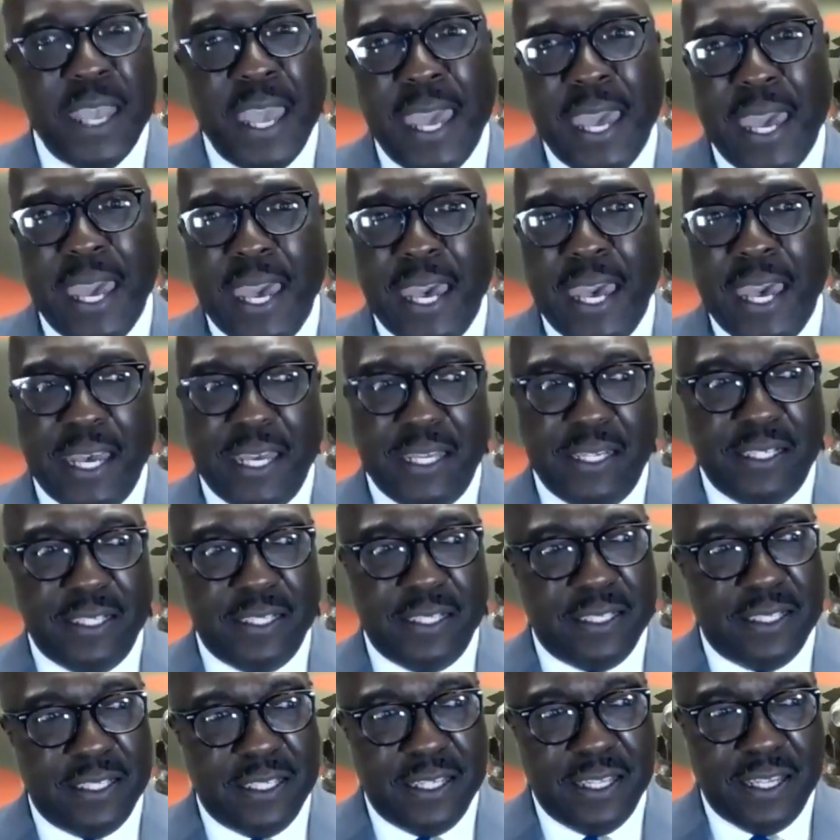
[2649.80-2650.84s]
And
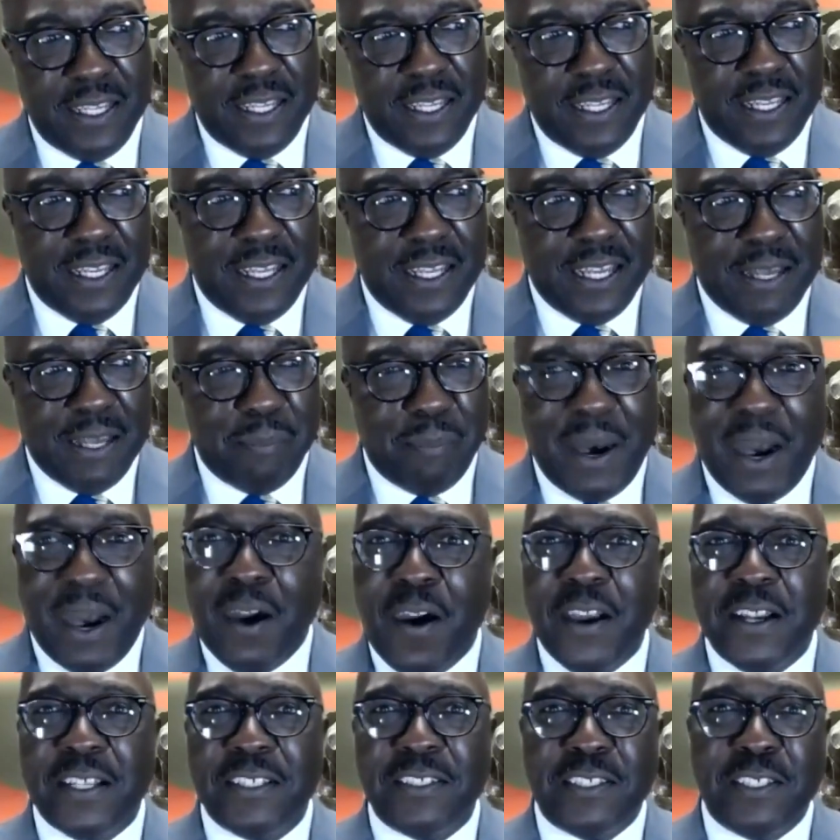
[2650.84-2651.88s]
my
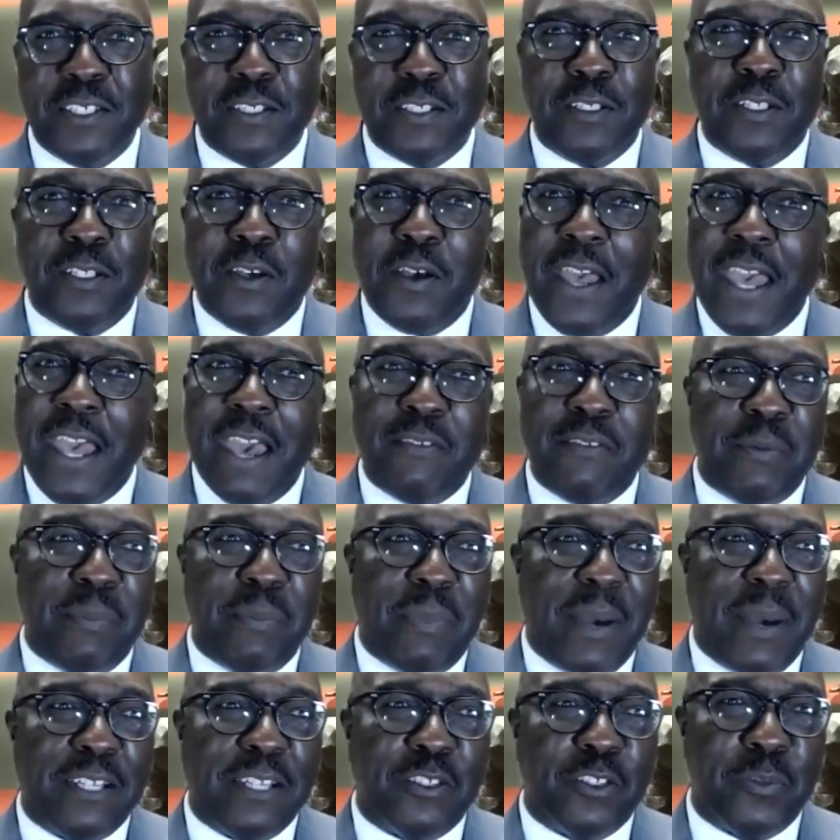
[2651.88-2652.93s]
heart is still a little heavy,
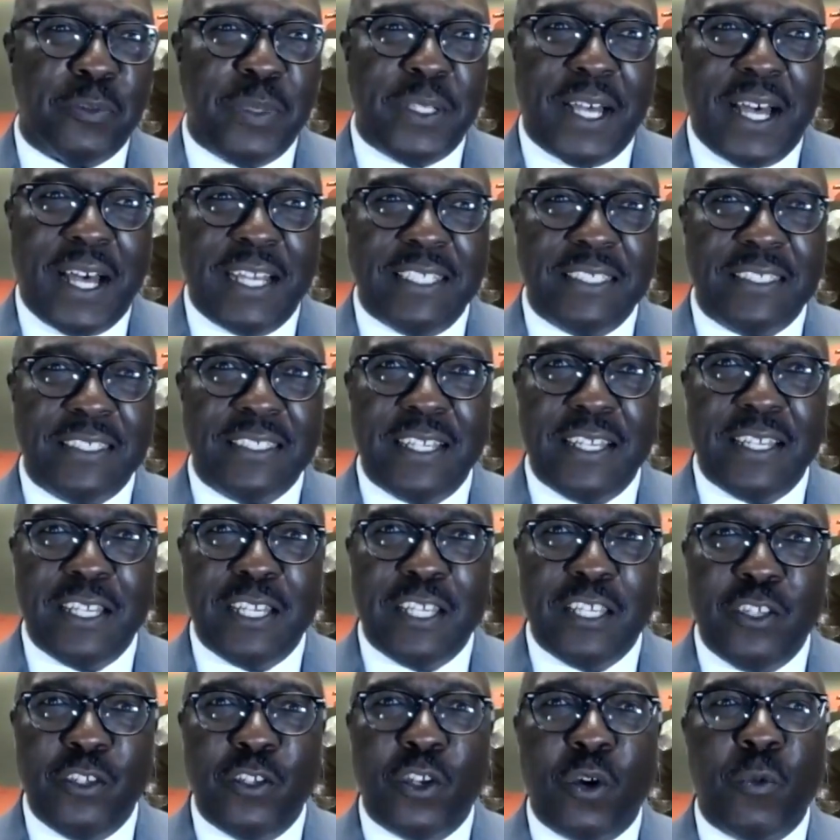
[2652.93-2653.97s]
Michael, to be honest,
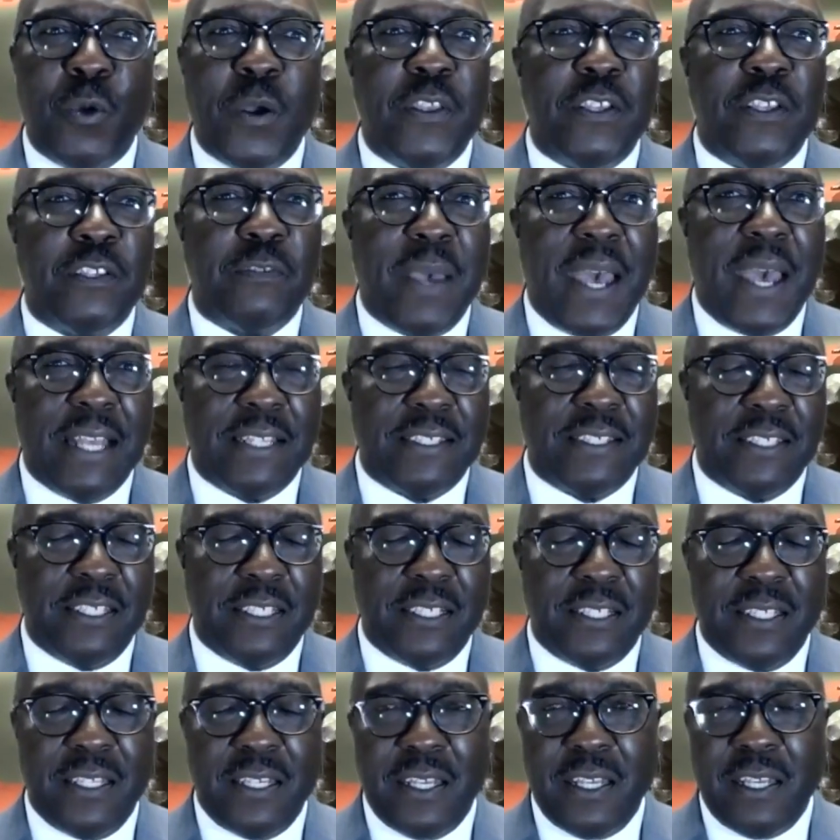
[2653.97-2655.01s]
you know, with his passing.
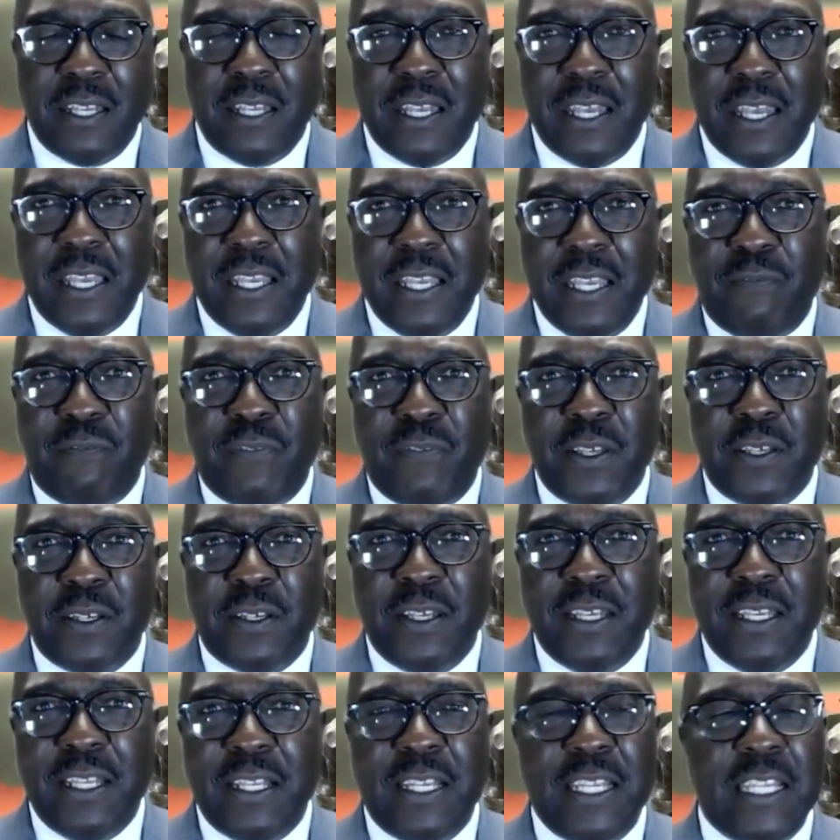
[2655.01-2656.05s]
He
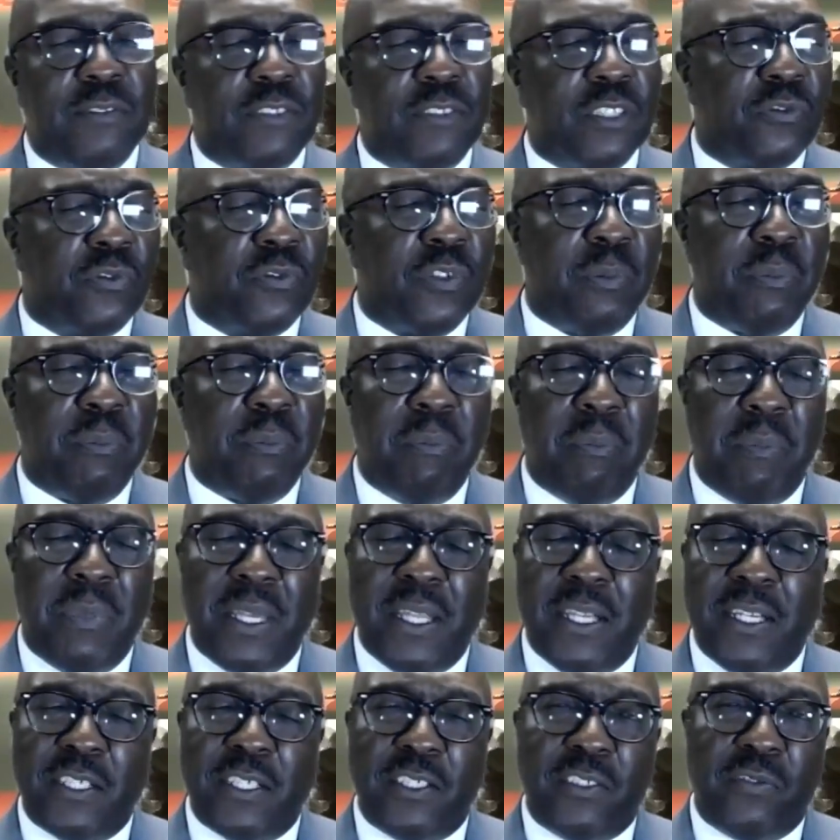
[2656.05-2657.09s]
leaves a
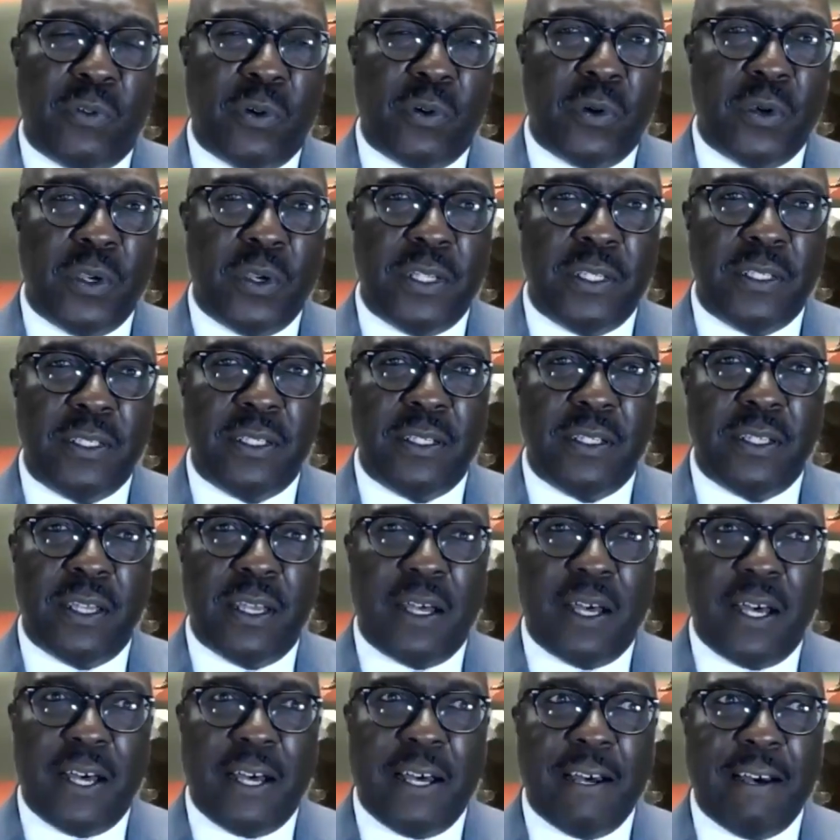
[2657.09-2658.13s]
tremendous void
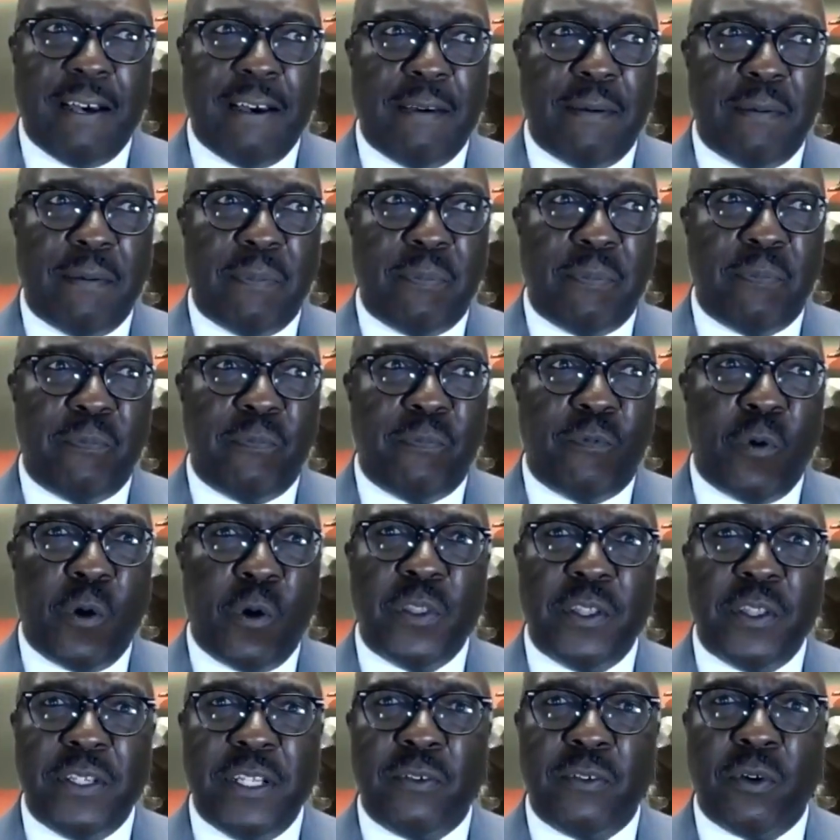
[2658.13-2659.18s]
for
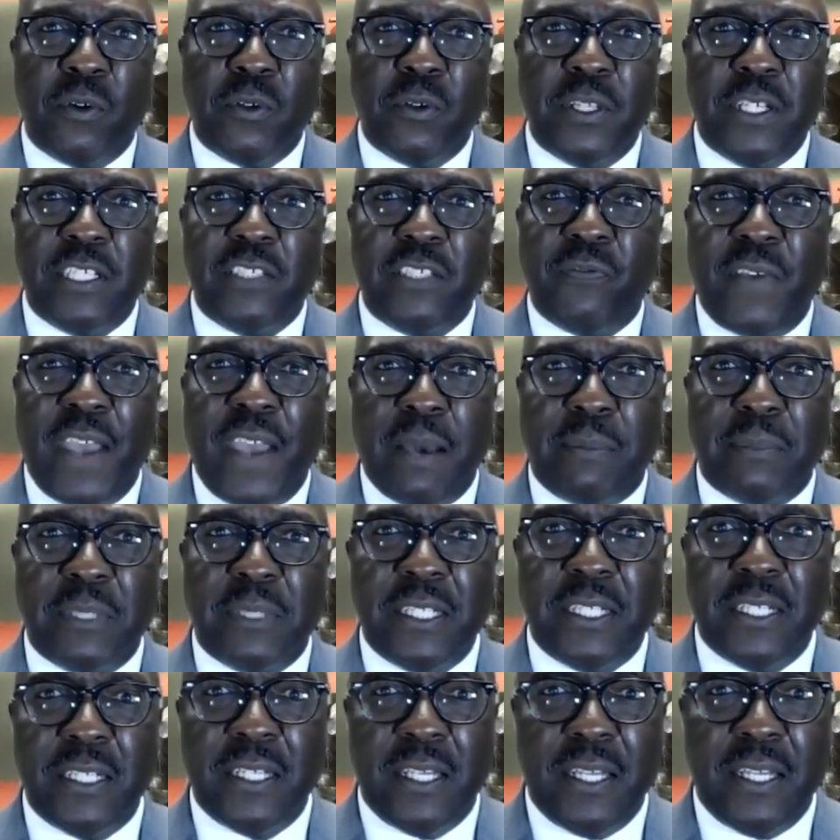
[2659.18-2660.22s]
the Negro Leagues
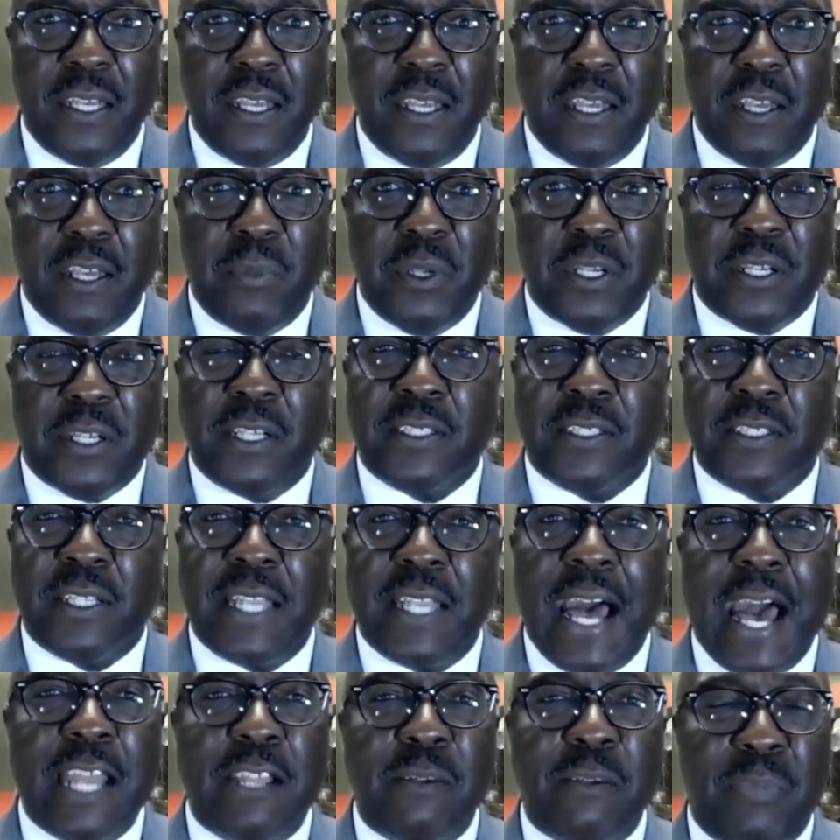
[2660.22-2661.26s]
family because a
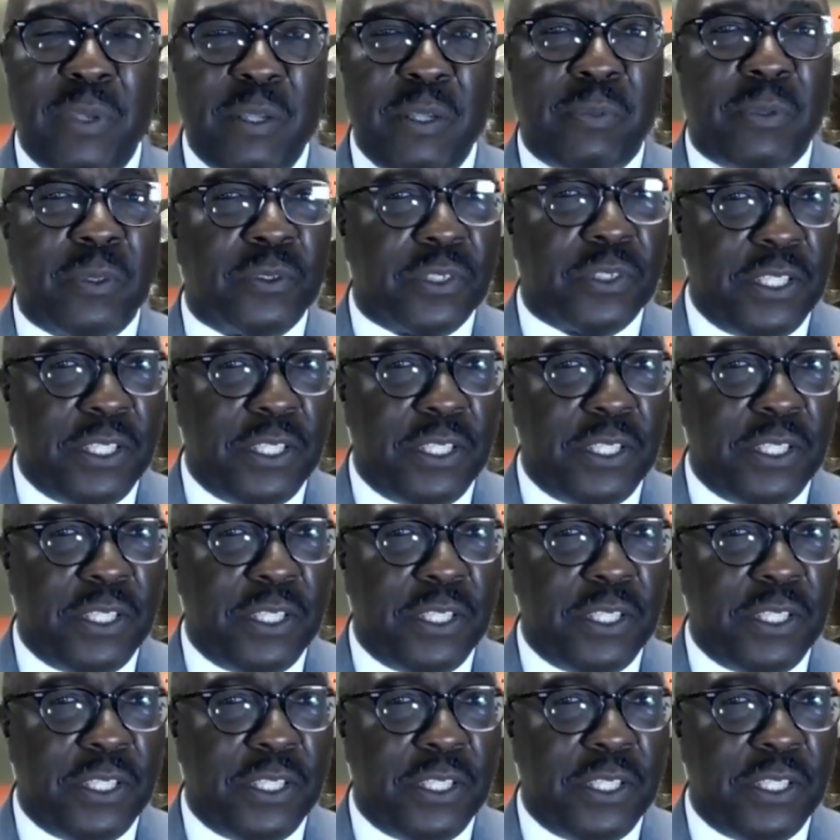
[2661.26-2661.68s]
lot of people